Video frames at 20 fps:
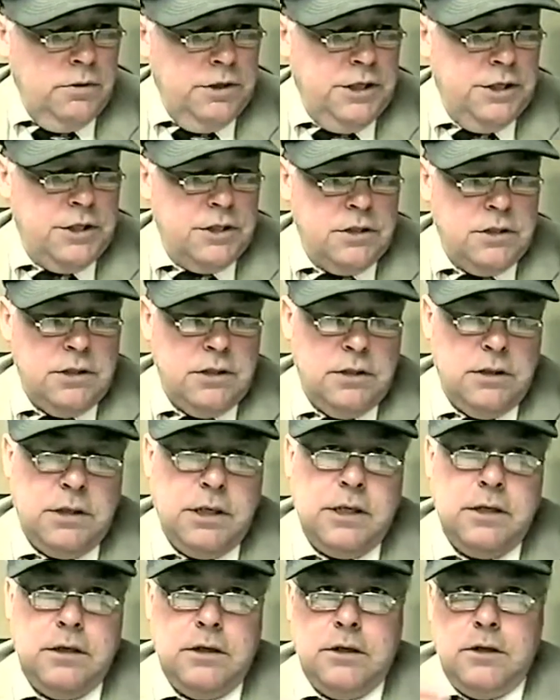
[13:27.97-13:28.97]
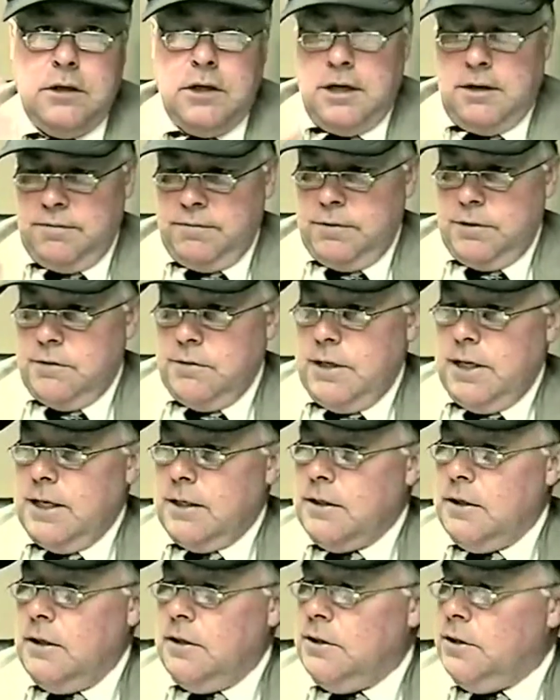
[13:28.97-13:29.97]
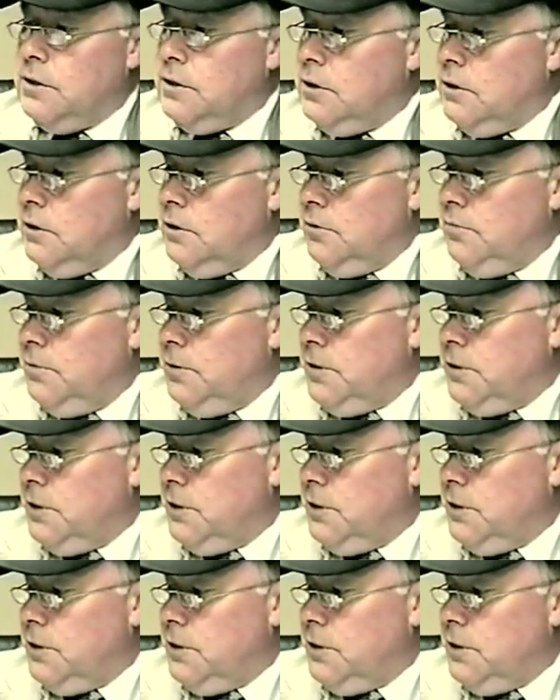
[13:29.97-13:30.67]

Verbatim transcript: we just uh, got a little off the track there, just a little bit,